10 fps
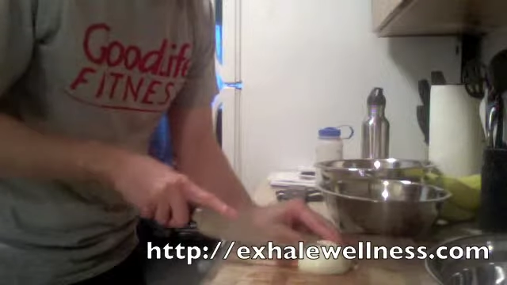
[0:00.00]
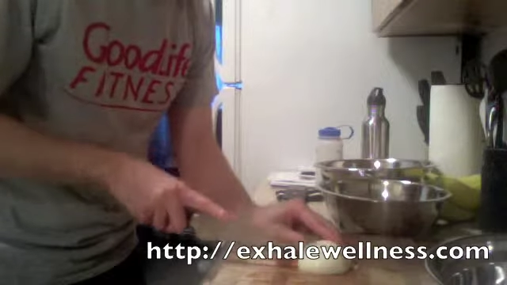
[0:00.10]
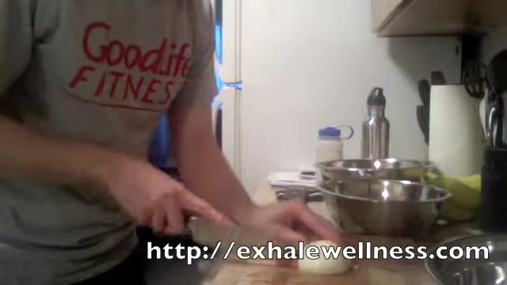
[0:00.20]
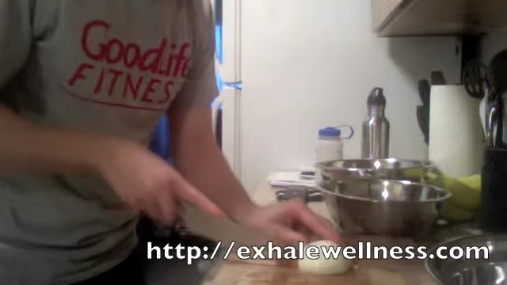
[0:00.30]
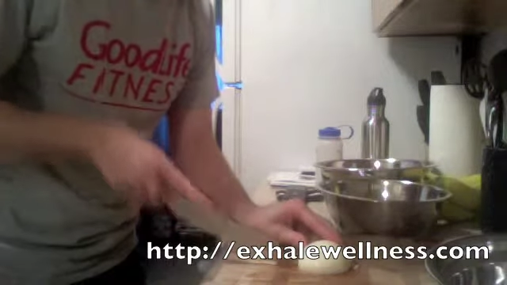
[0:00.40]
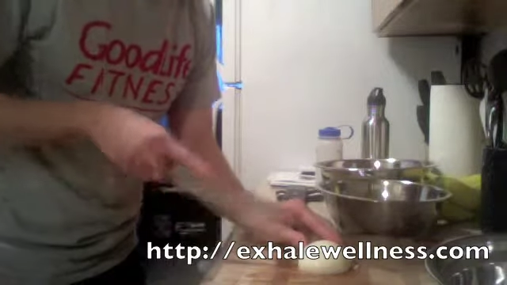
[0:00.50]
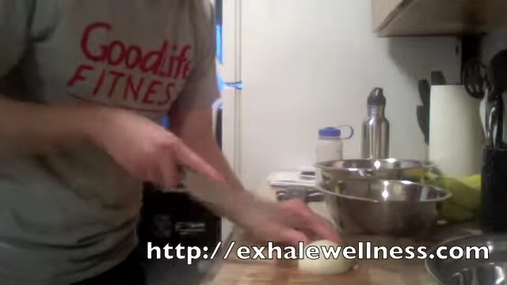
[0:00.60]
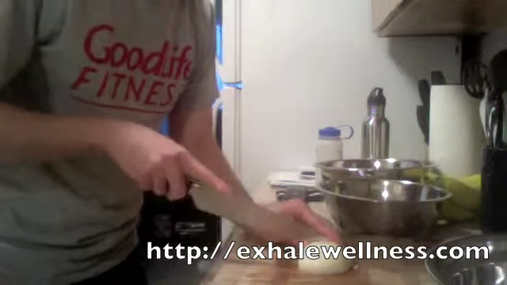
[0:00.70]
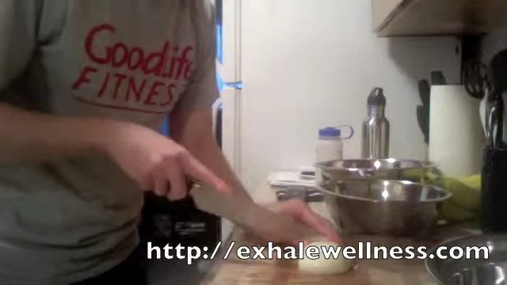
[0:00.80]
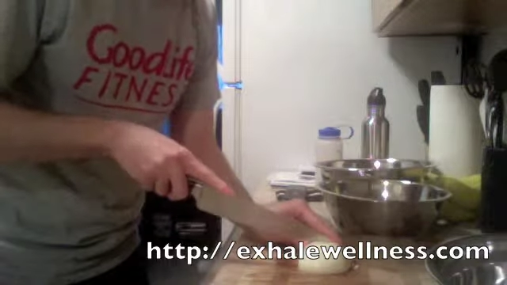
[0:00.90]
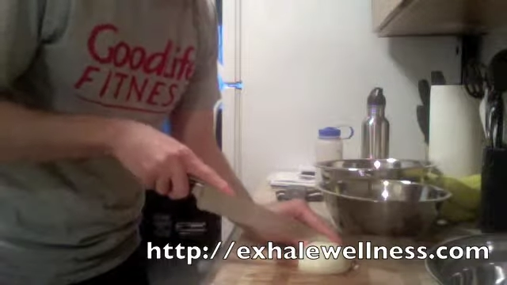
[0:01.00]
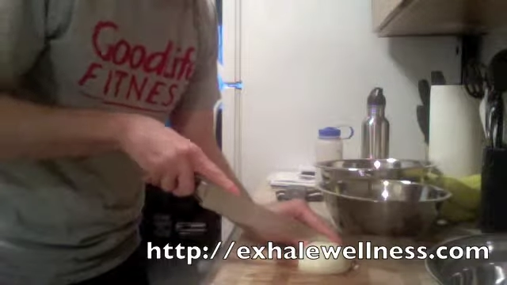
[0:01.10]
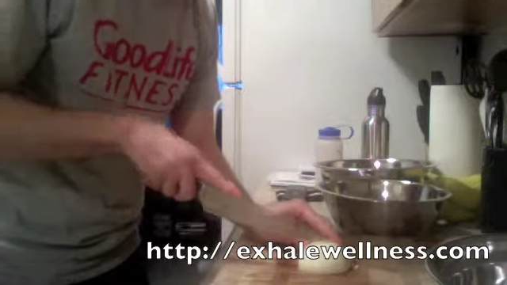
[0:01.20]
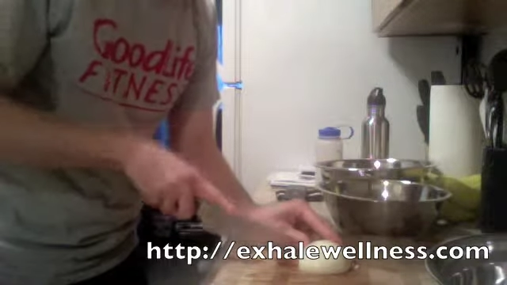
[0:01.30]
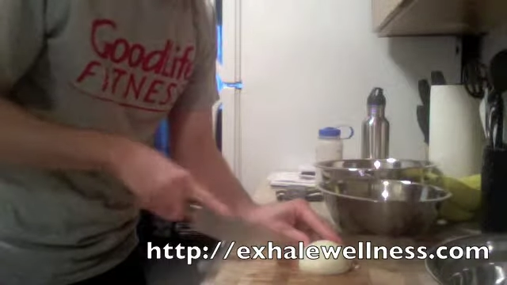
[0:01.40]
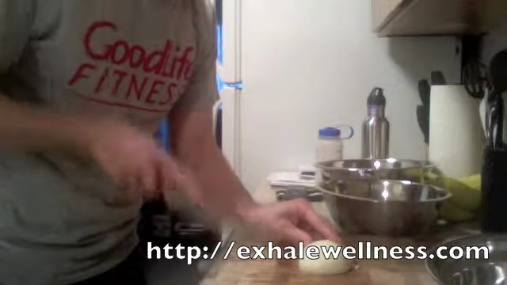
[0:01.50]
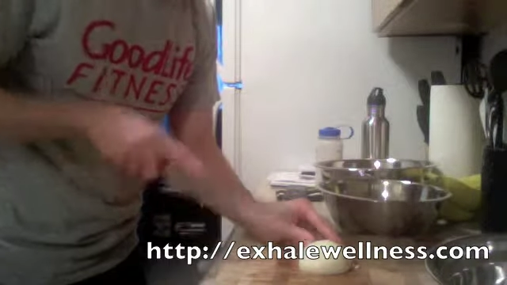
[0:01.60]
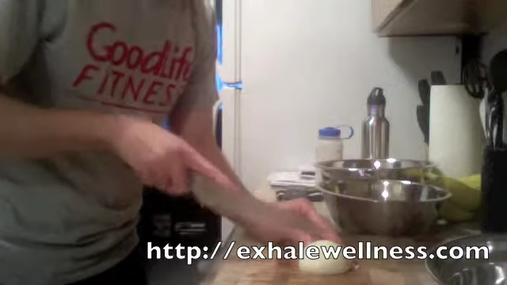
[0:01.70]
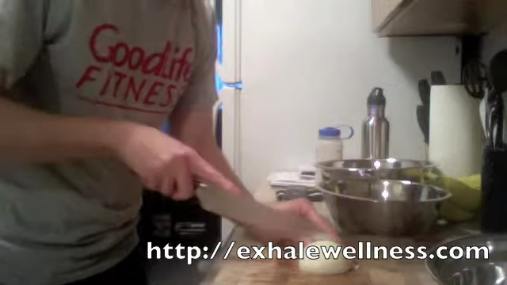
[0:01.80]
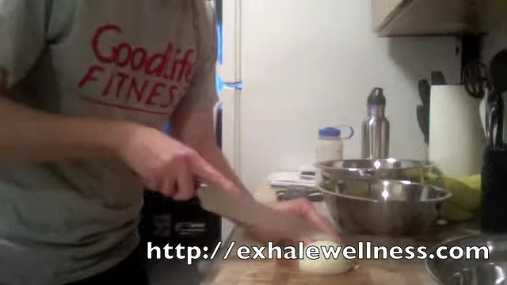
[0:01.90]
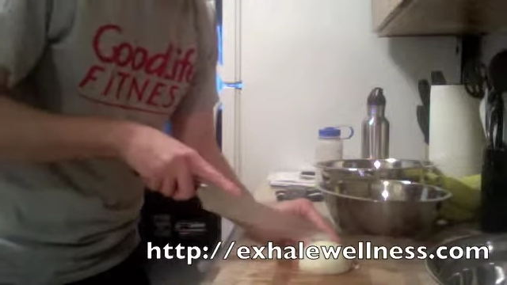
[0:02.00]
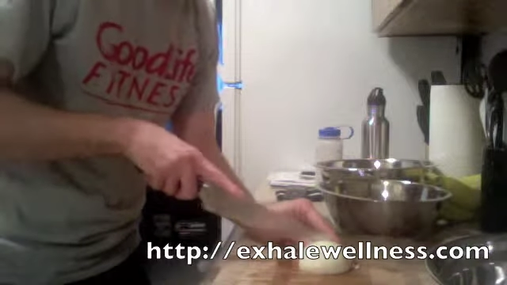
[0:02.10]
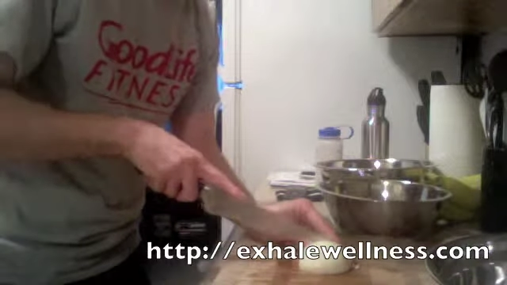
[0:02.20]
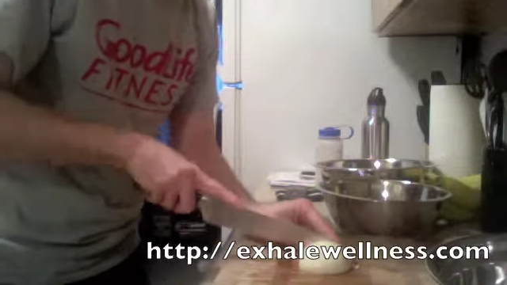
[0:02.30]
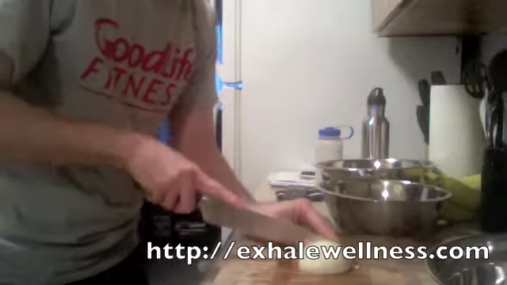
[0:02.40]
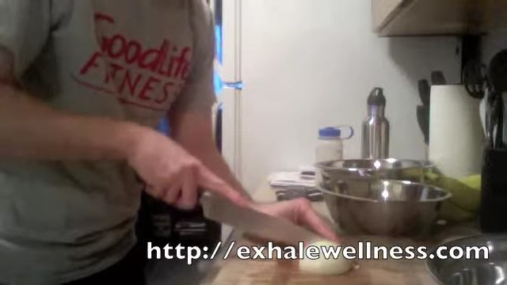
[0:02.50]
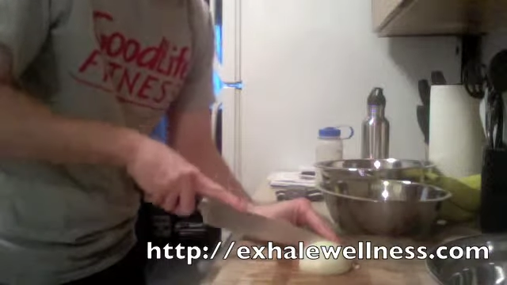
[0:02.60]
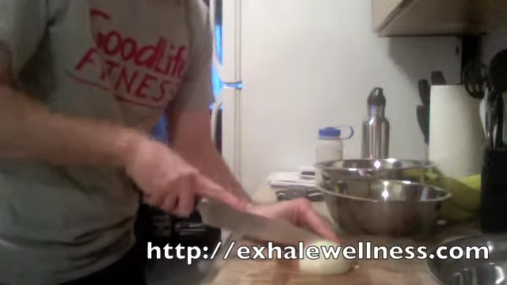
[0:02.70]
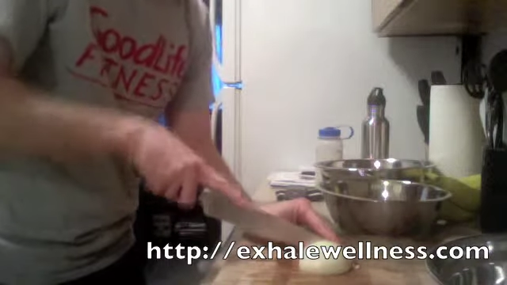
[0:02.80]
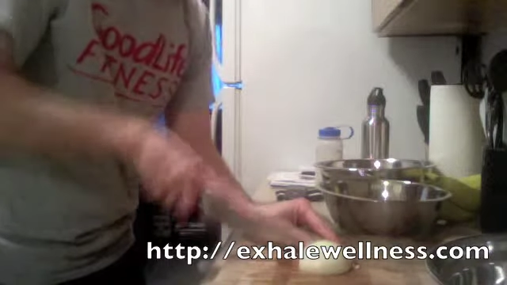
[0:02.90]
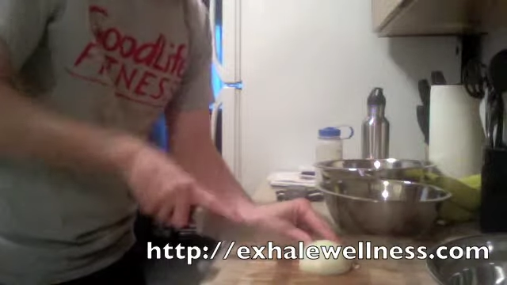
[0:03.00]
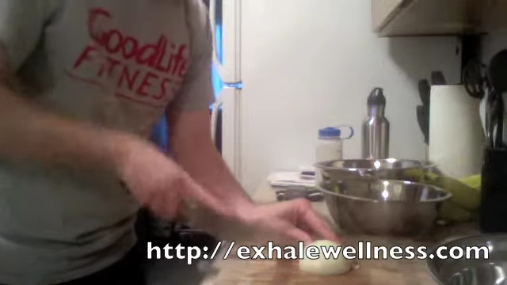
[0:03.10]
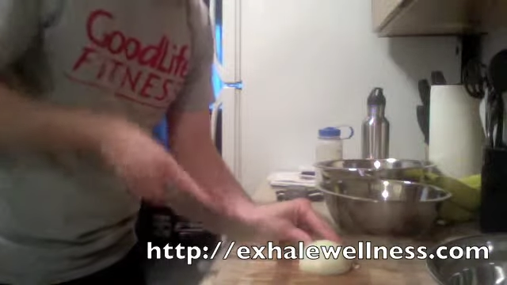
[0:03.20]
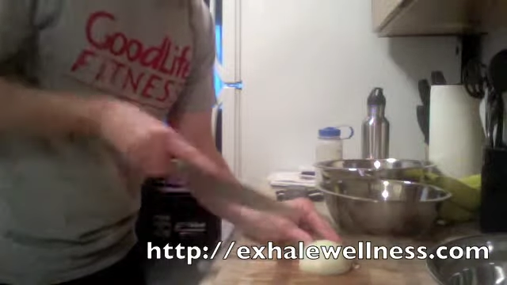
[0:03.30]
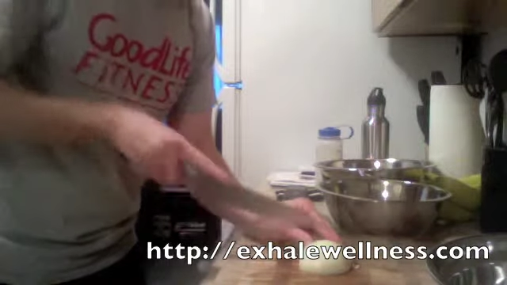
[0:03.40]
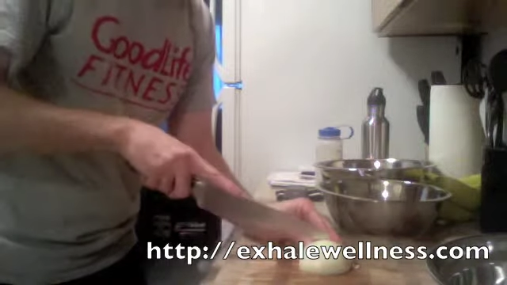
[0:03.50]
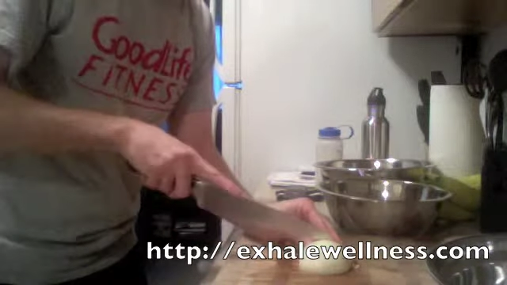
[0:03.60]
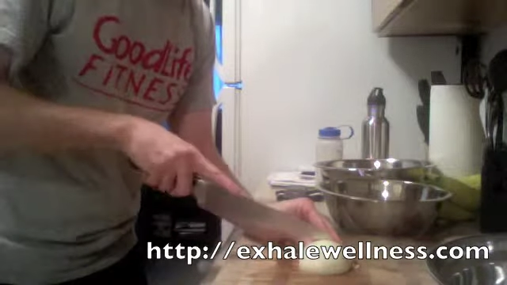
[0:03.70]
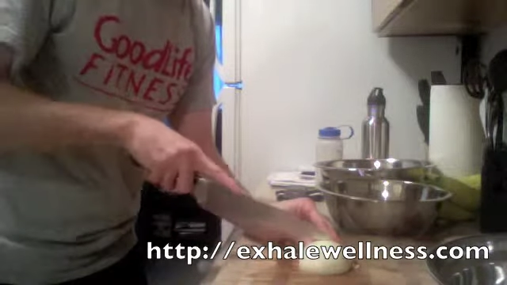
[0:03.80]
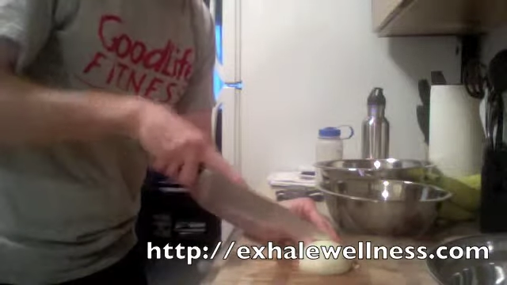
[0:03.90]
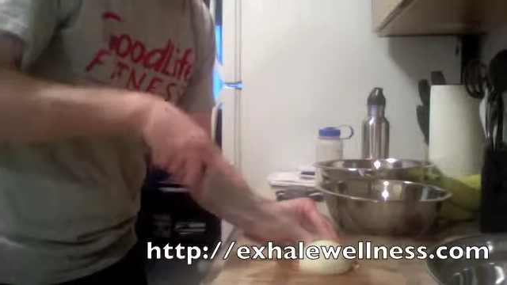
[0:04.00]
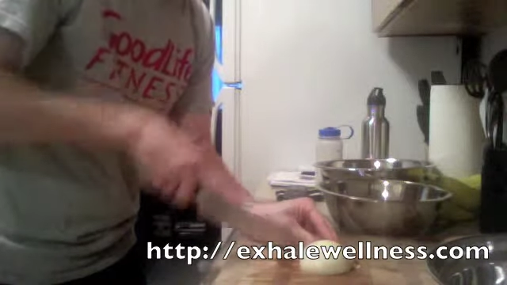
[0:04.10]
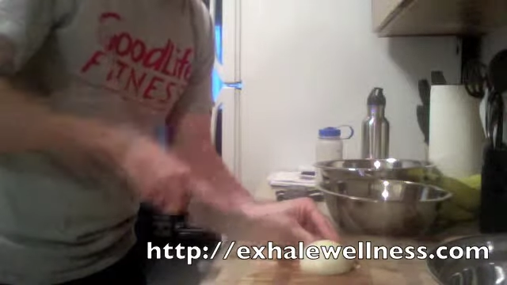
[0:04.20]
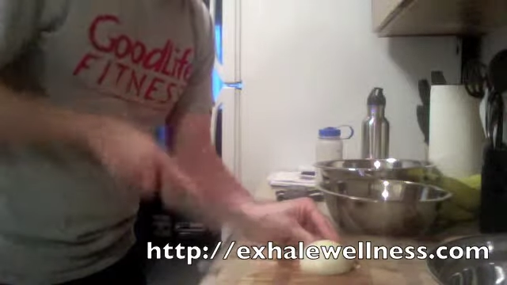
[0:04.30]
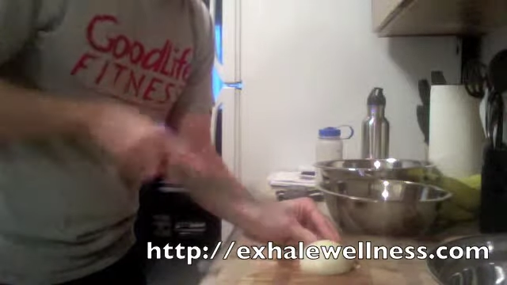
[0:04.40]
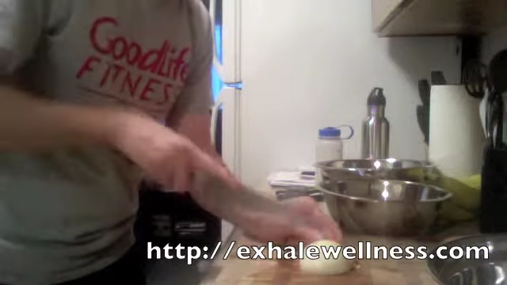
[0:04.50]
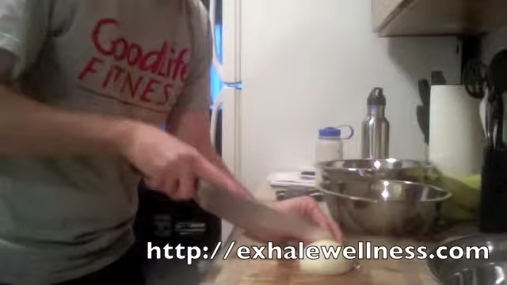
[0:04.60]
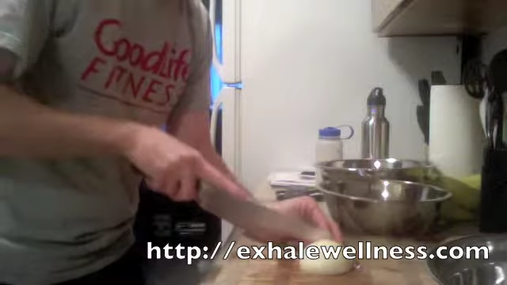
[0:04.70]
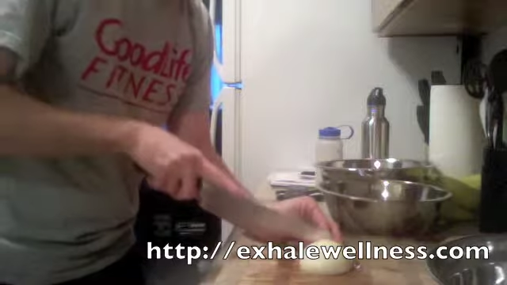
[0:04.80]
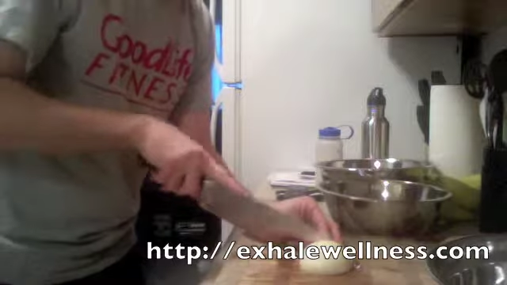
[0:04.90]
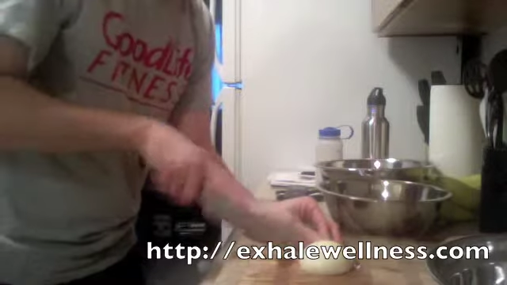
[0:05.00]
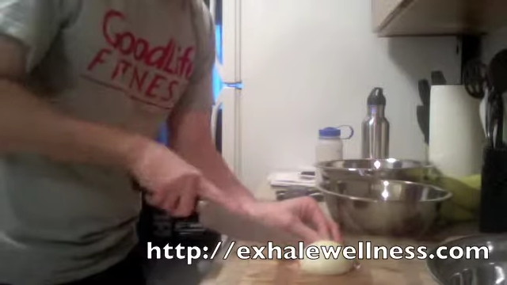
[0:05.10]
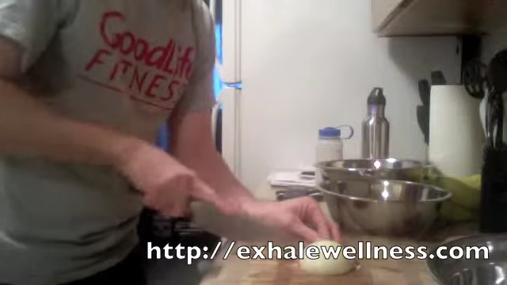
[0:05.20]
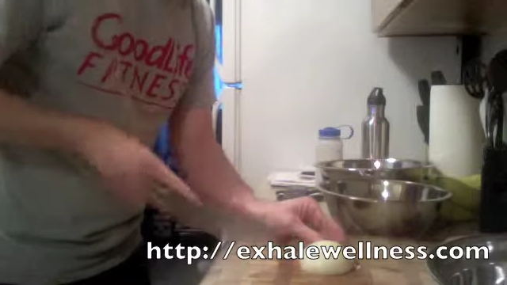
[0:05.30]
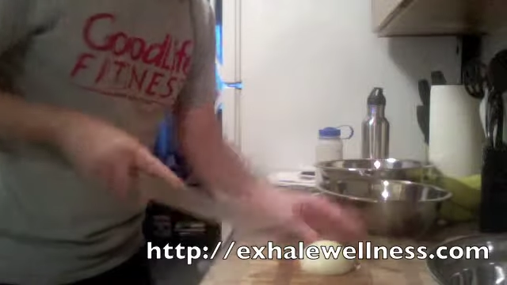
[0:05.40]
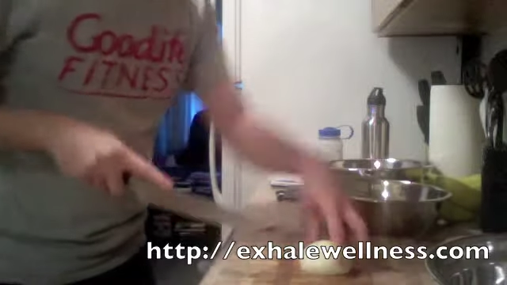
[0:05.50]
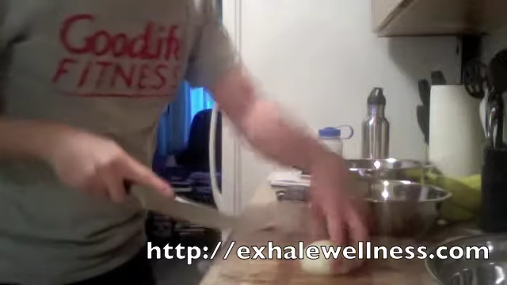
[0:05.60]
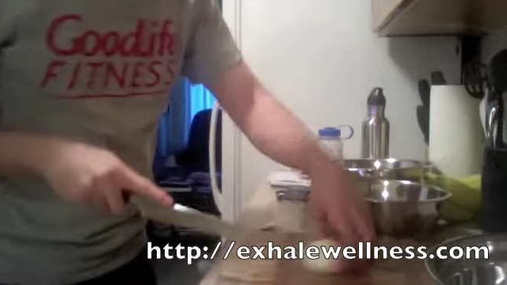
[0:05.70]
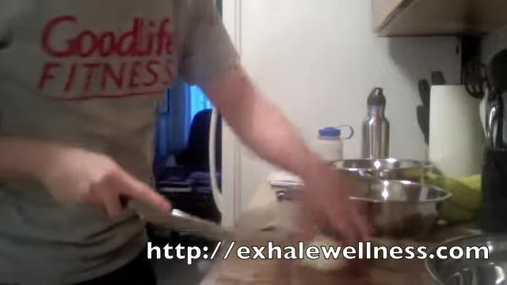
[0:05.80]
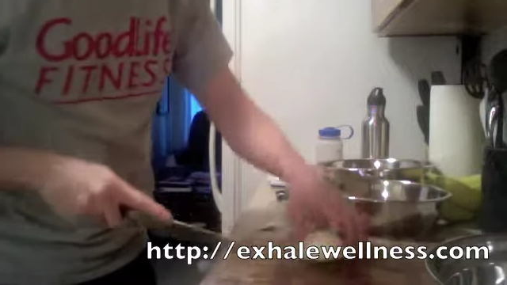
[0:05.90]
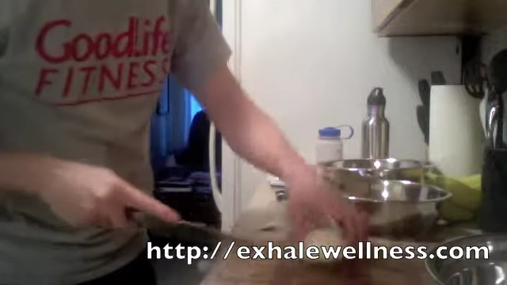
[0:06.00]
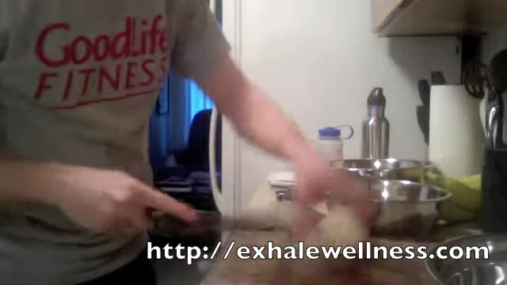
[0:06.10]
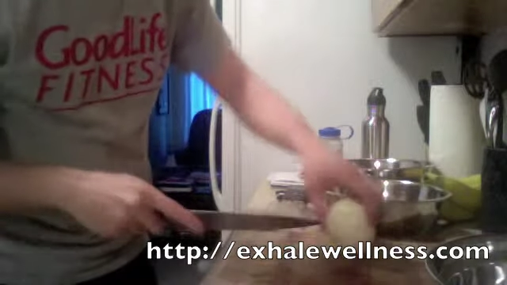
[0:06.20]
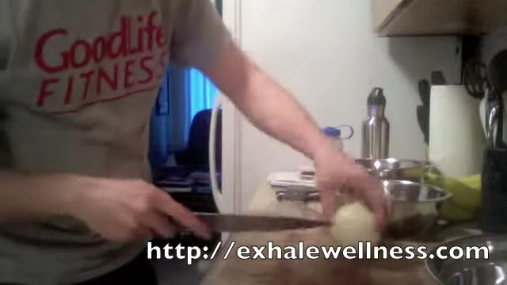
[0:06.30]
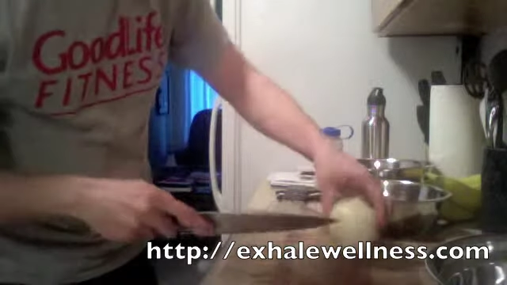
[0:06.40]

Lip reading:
[unreadable: no face in view]